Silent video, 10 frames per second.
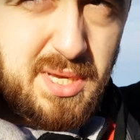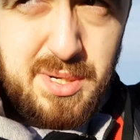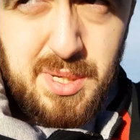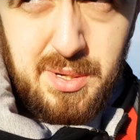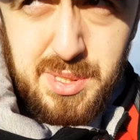
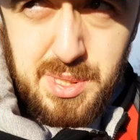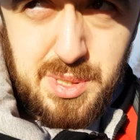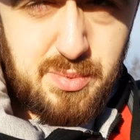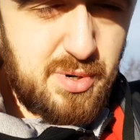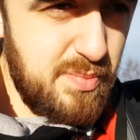there's also
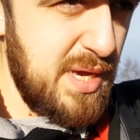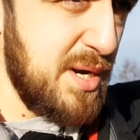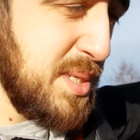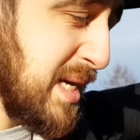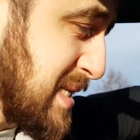Subaru
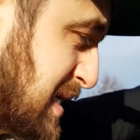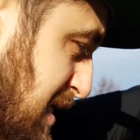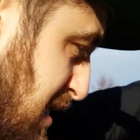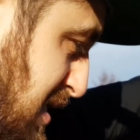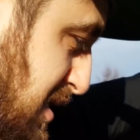BRZ,
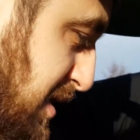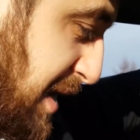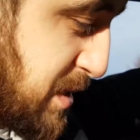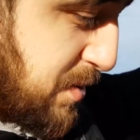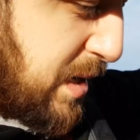
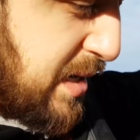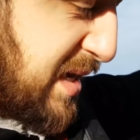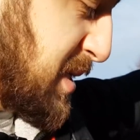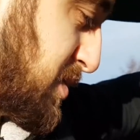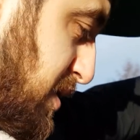and so on
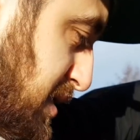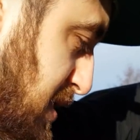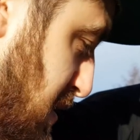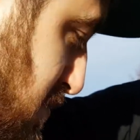and so on and